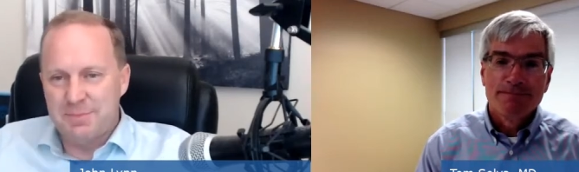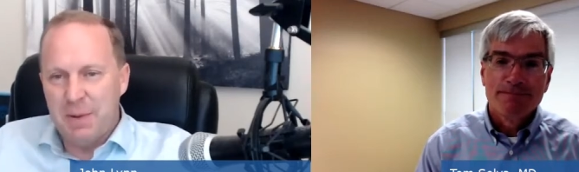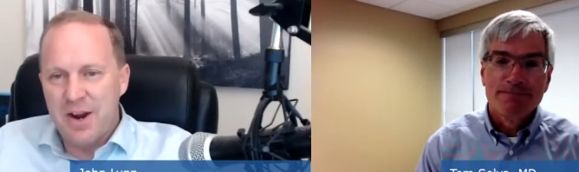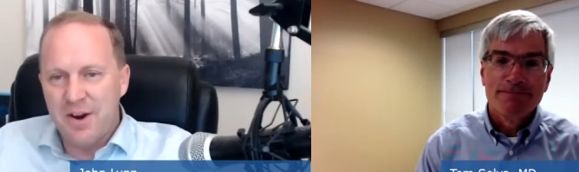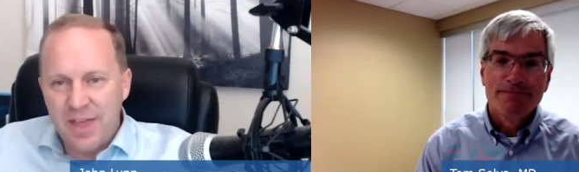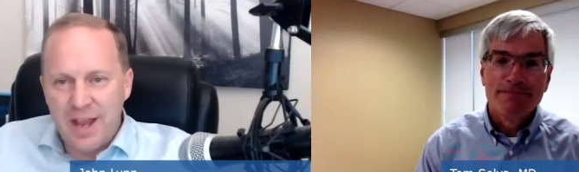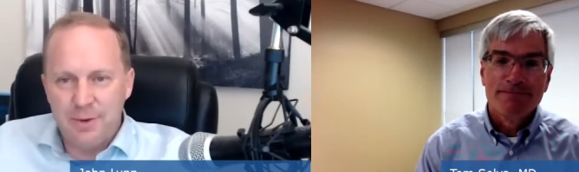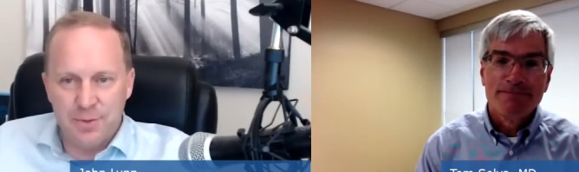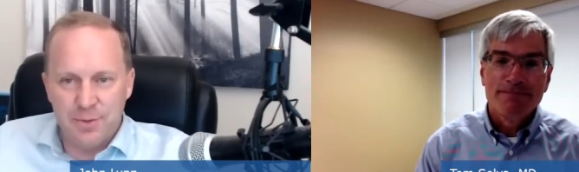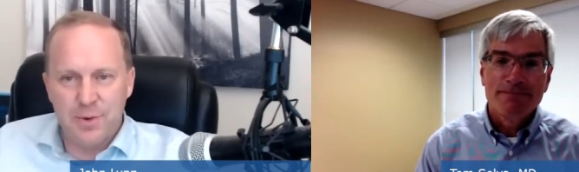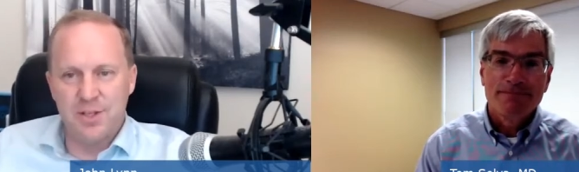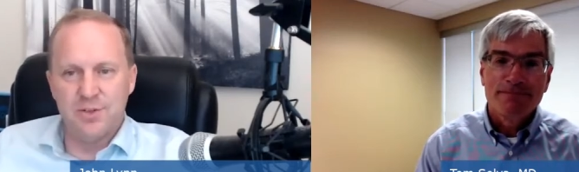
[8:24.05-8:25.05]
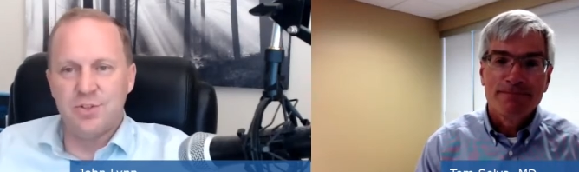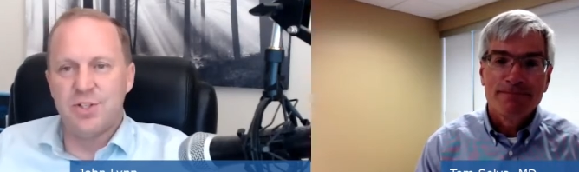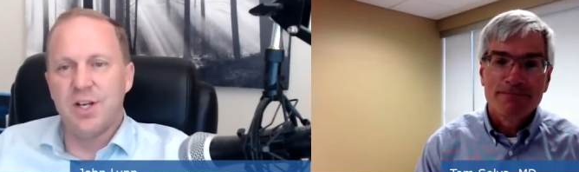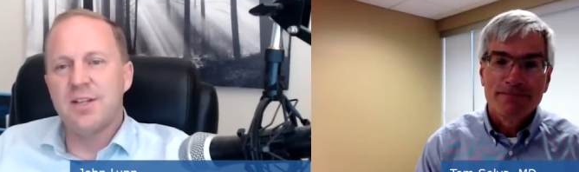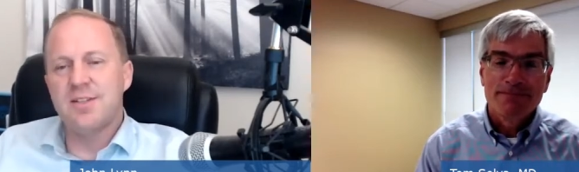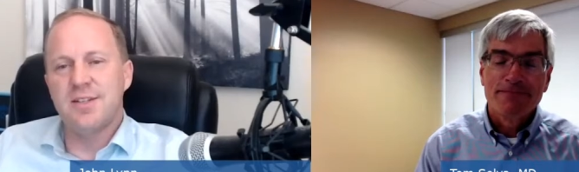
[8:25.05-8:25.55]
Speaker 1: pair that with what you
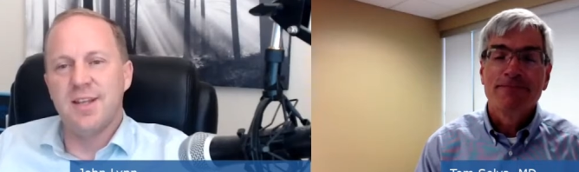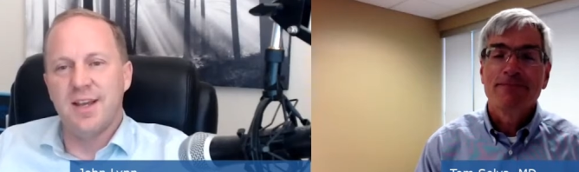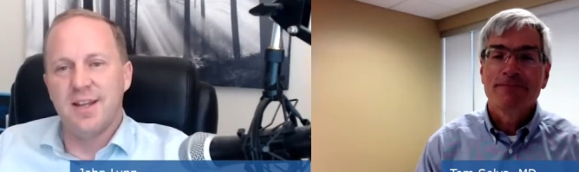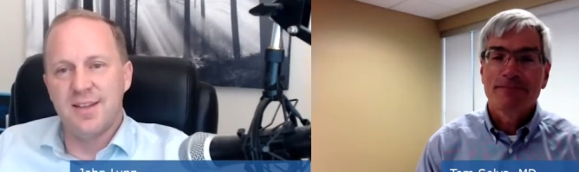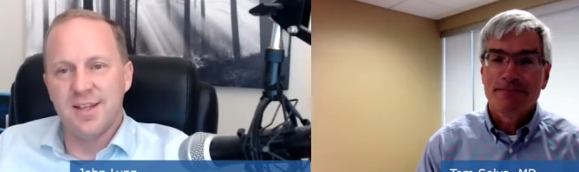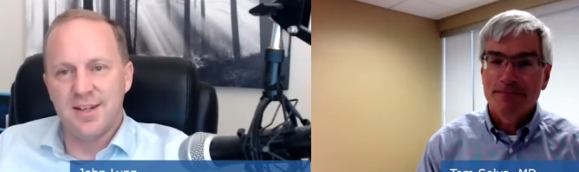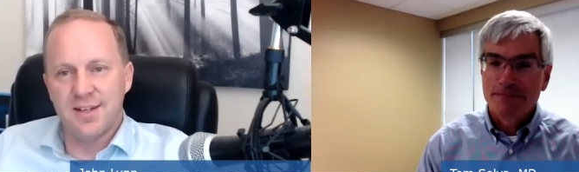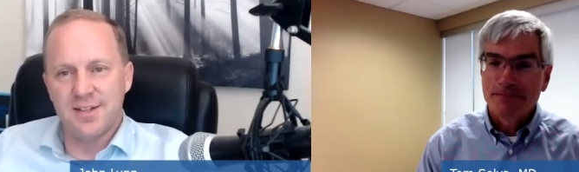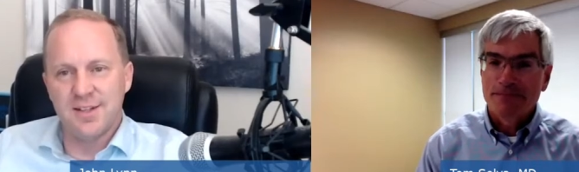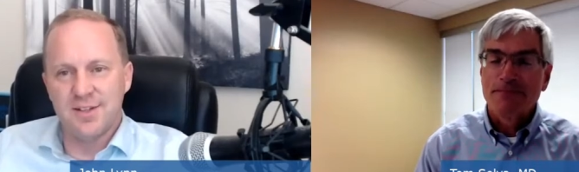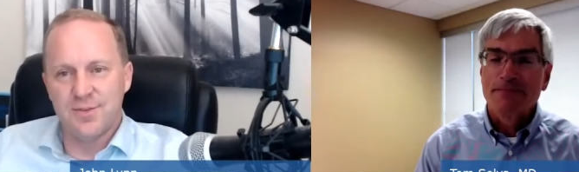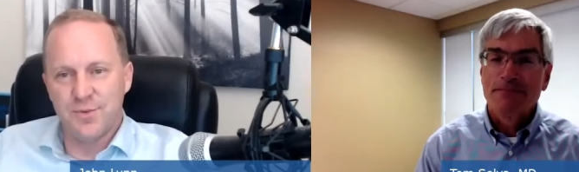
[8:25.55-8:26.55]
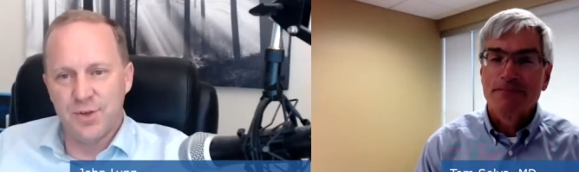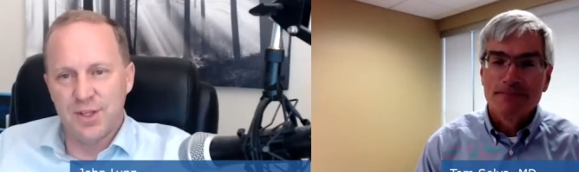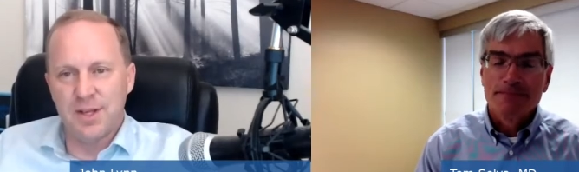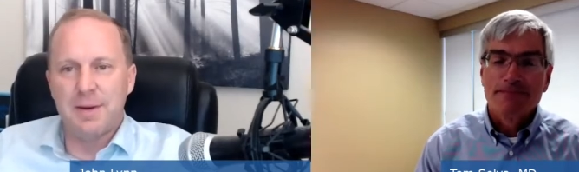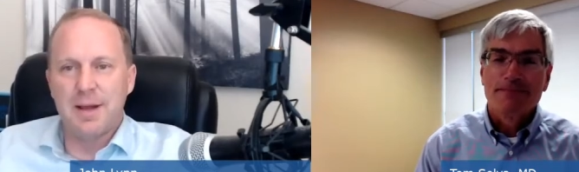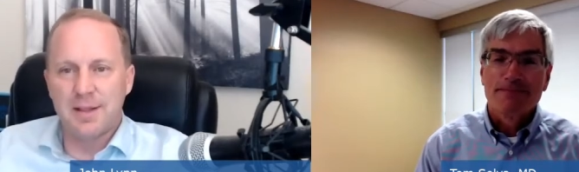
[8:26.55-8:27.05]
just said, that it's
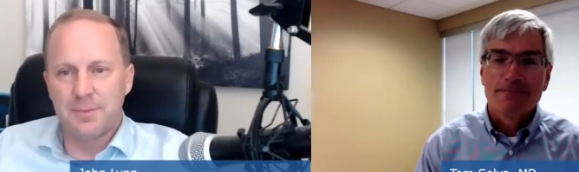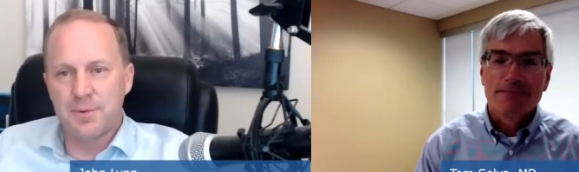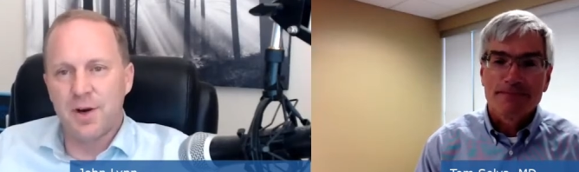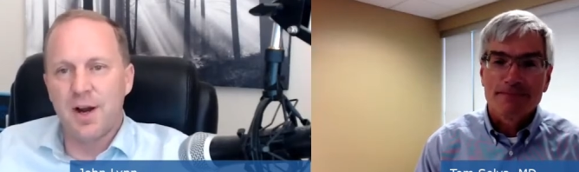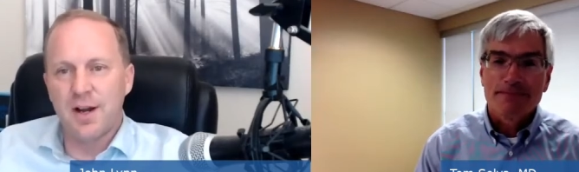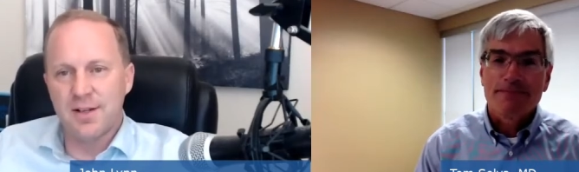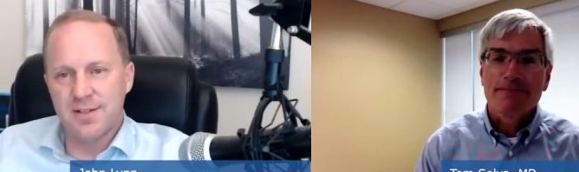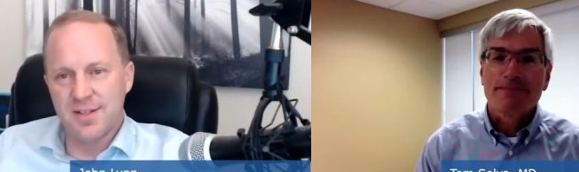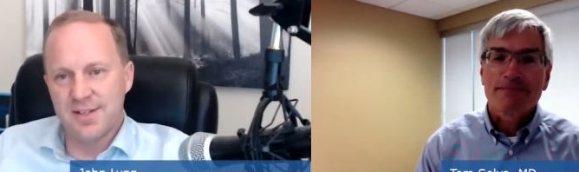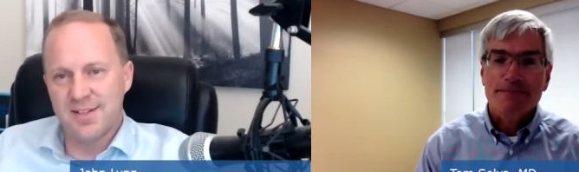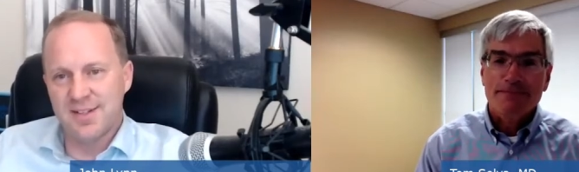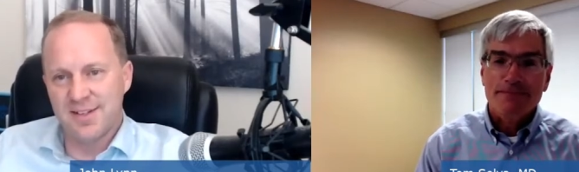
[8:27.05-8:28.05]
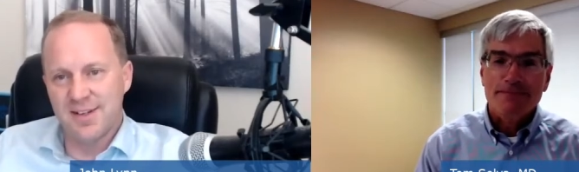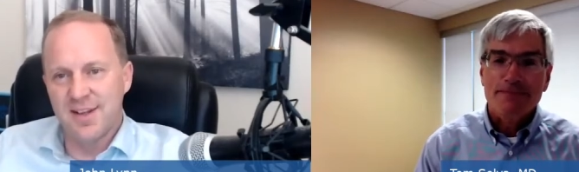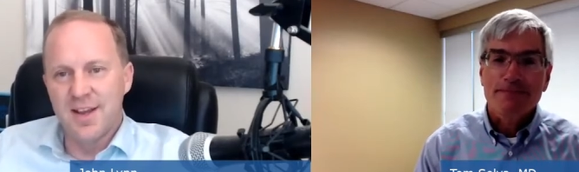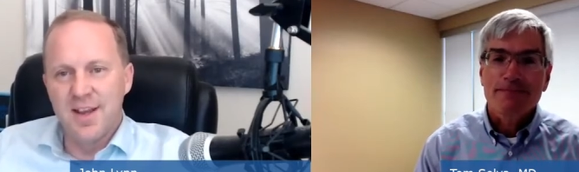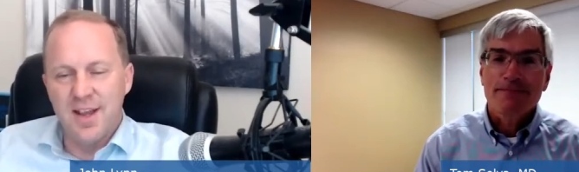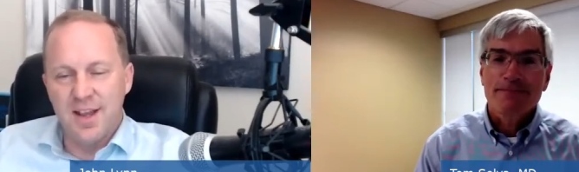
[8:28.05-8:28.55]
really about the process,
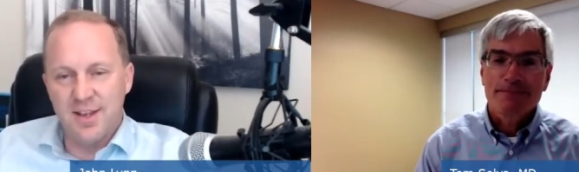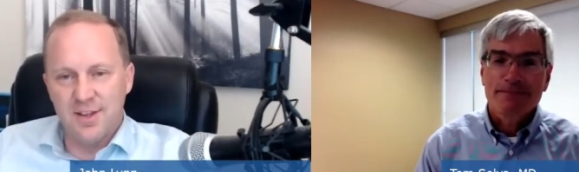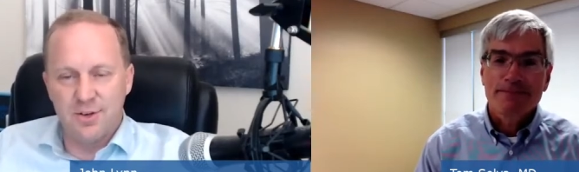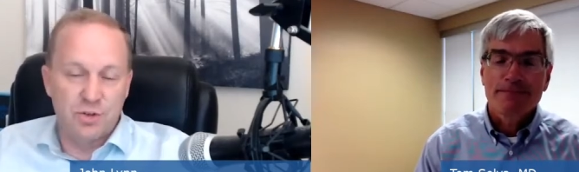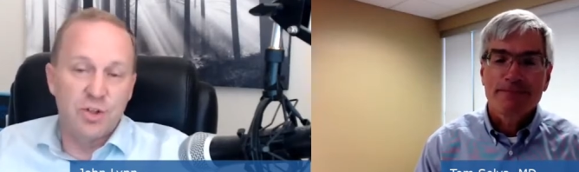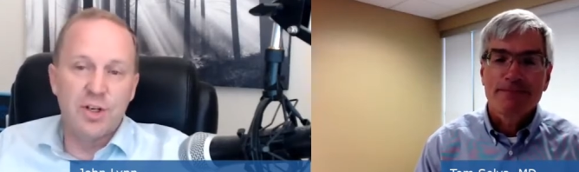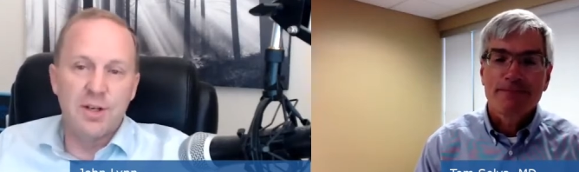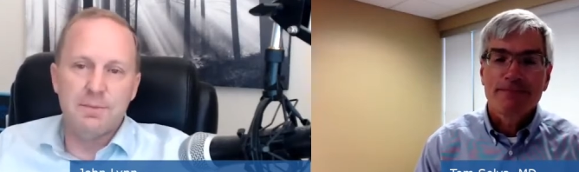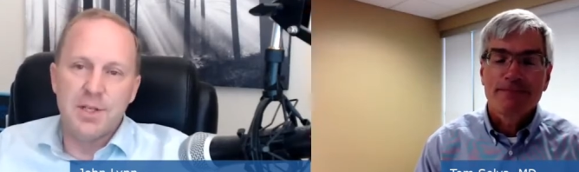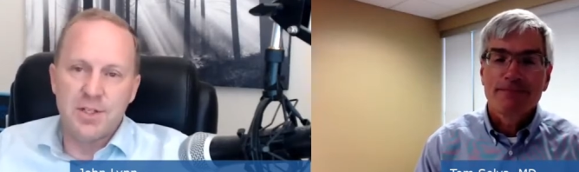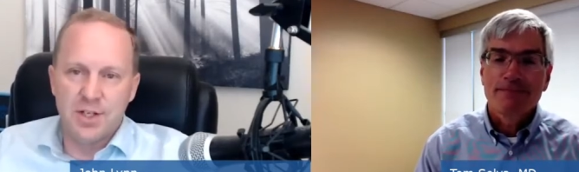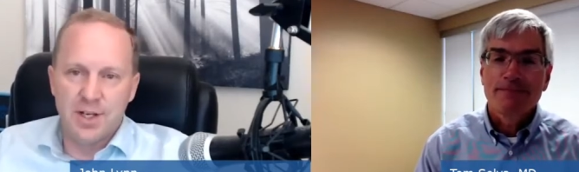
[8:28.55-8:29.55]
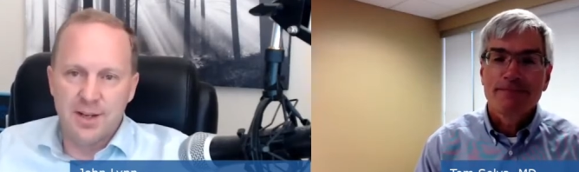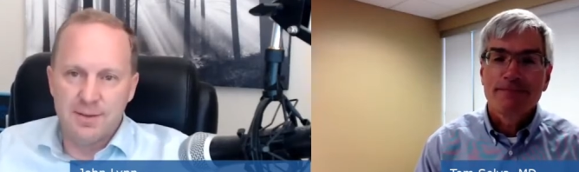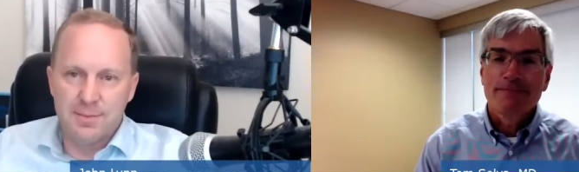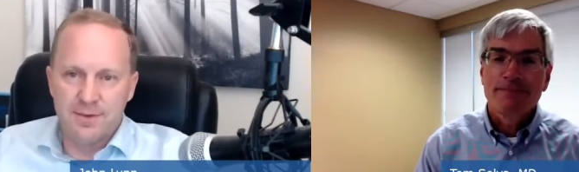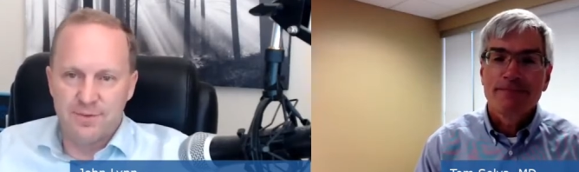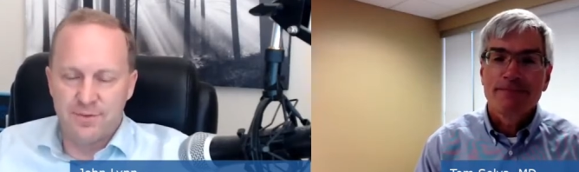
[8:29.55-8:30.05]
and and there shouldn't be
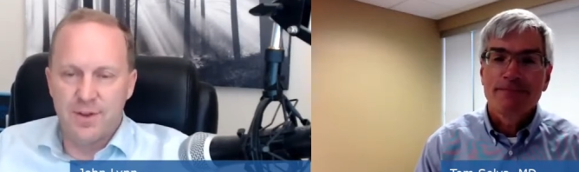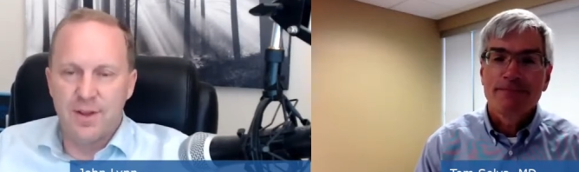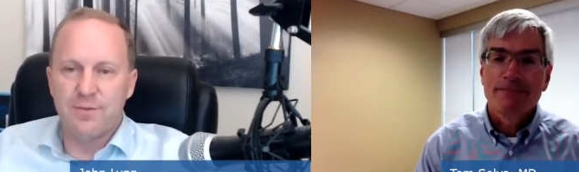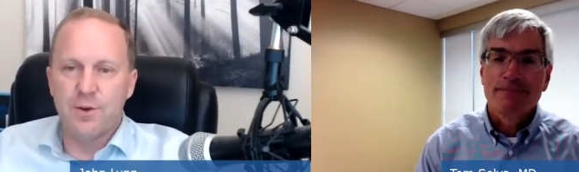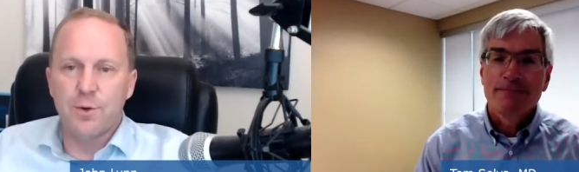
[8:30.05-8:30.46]
shame if if